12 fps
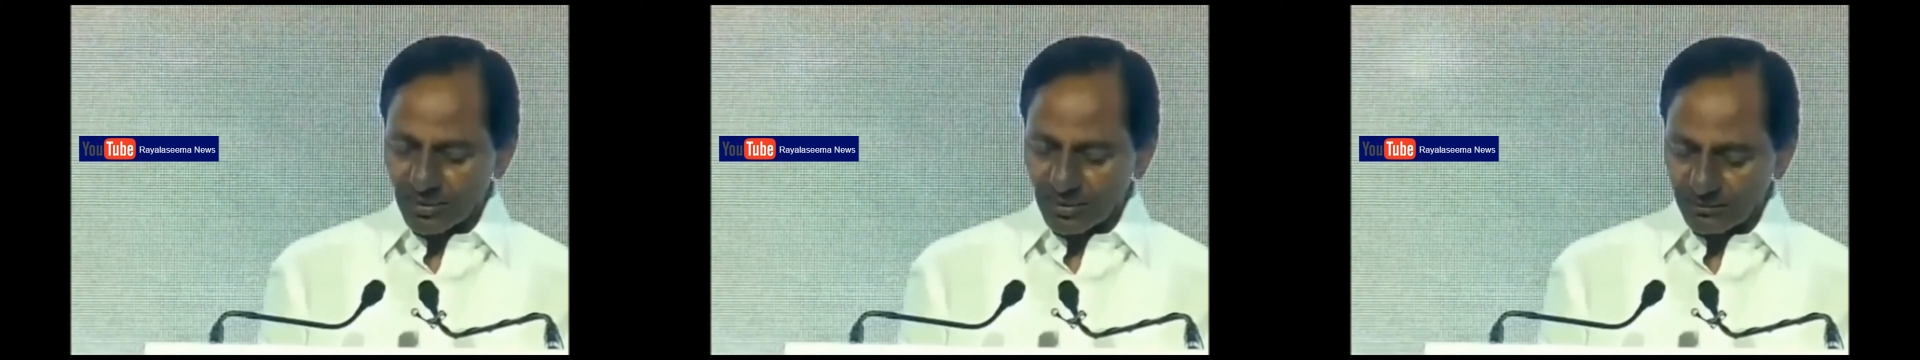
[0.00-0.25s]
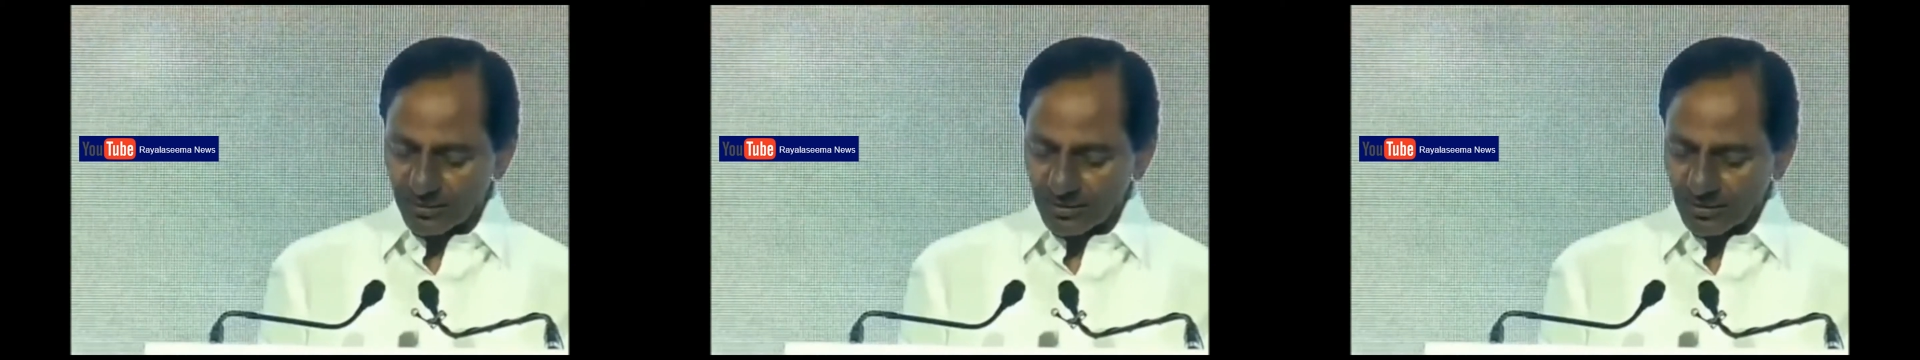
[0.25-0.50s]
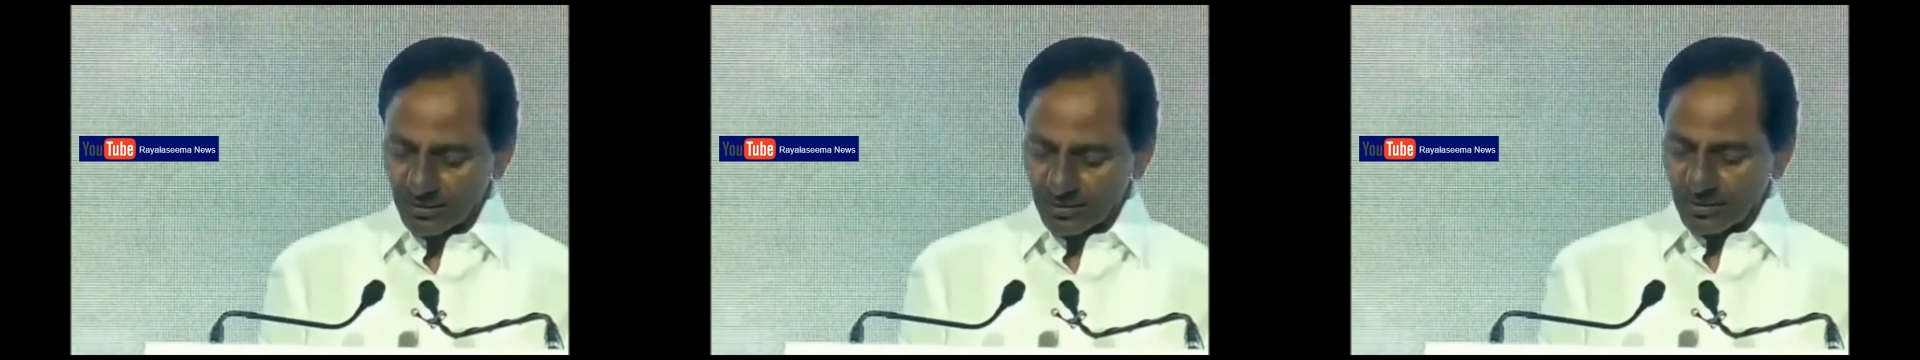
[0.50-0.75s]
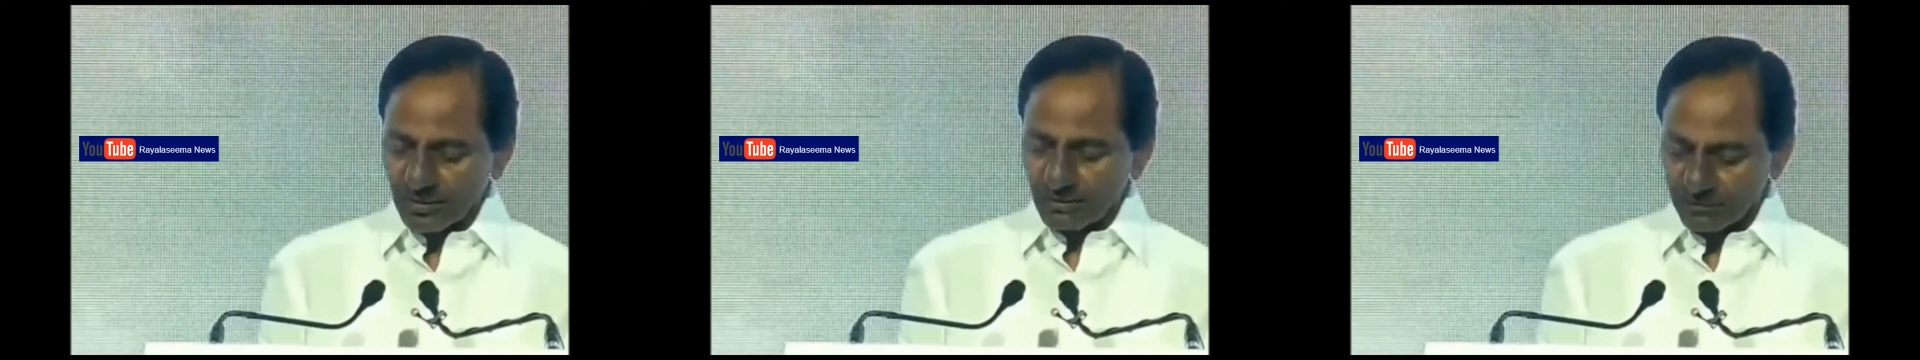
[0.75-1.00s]
given
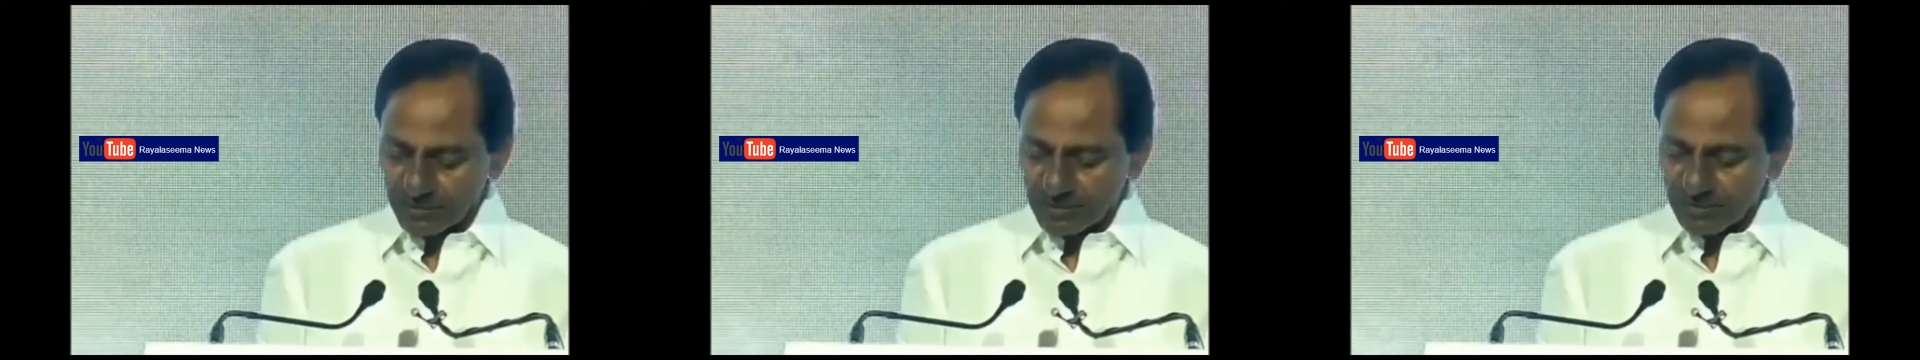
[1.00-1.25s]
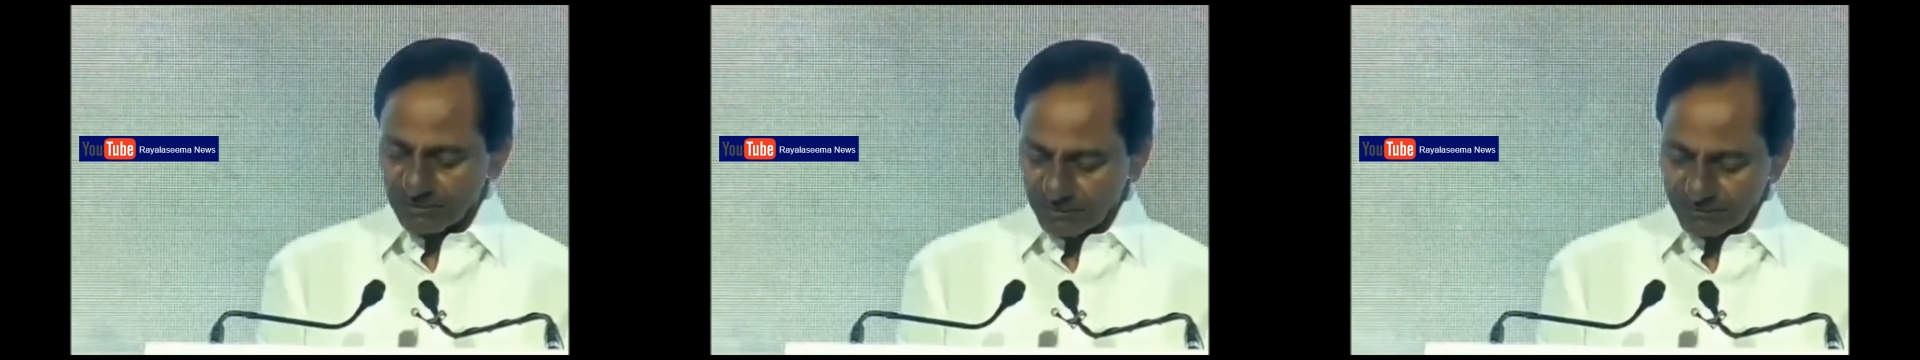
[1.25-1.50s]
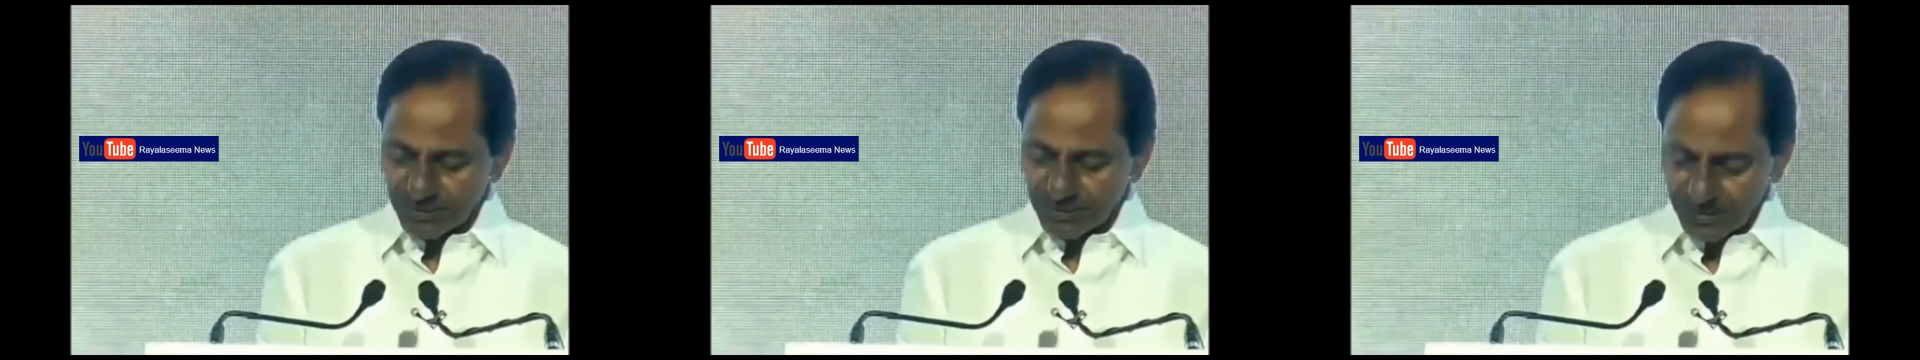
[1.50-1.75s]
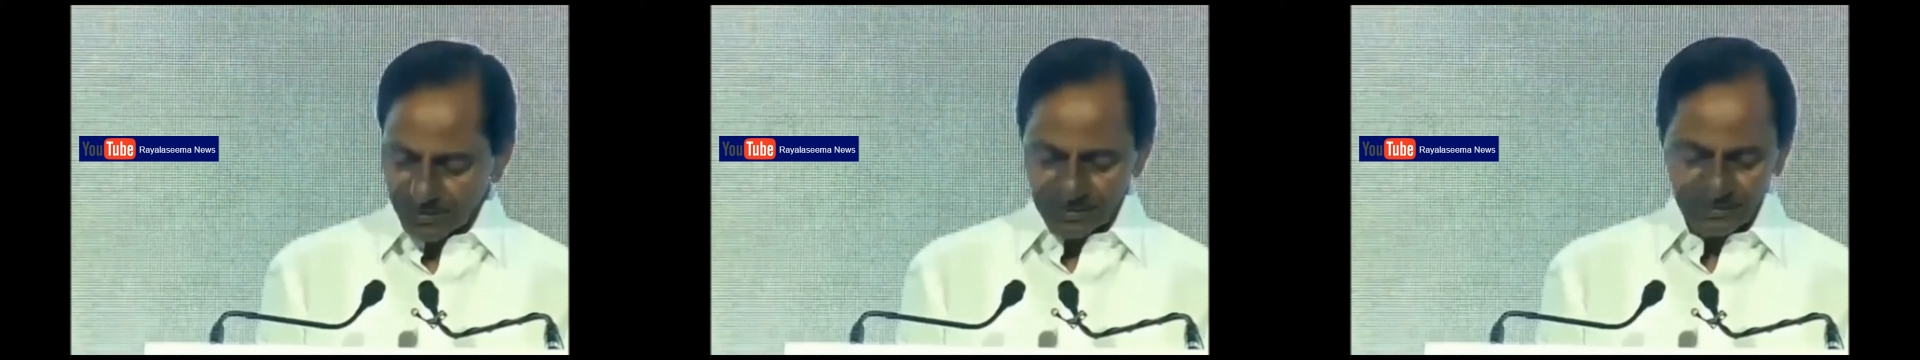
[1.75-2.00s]
within
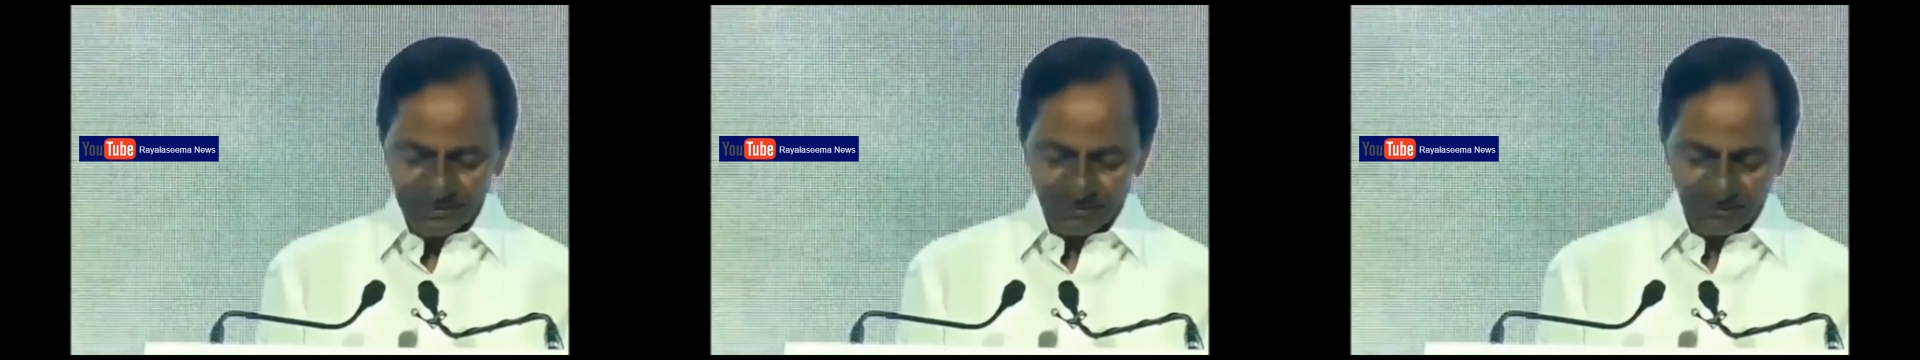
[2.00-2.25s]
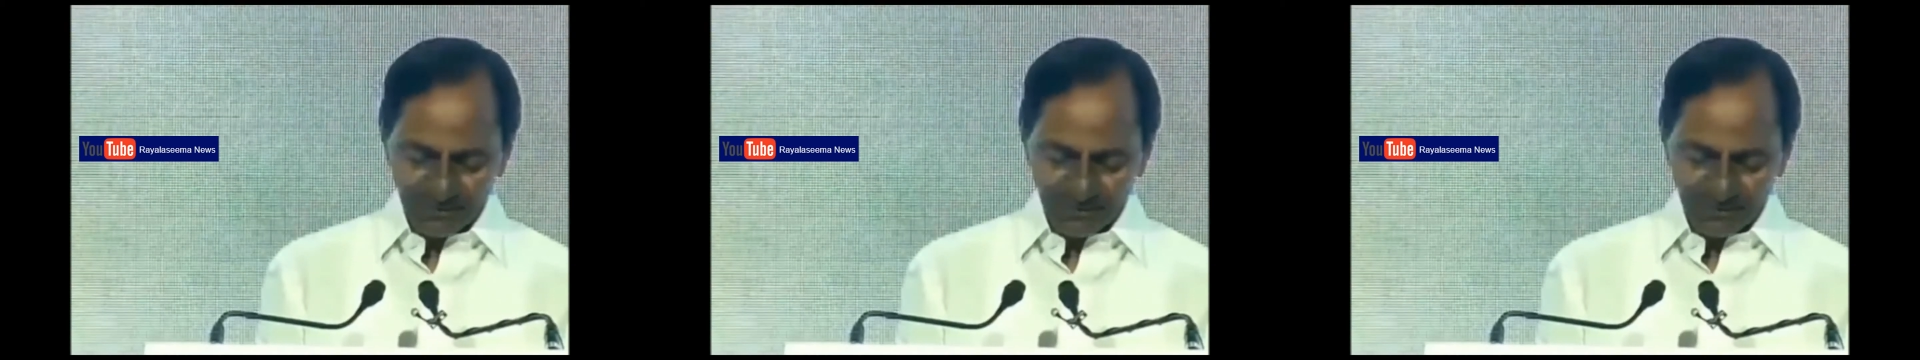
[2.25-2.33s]
15 days.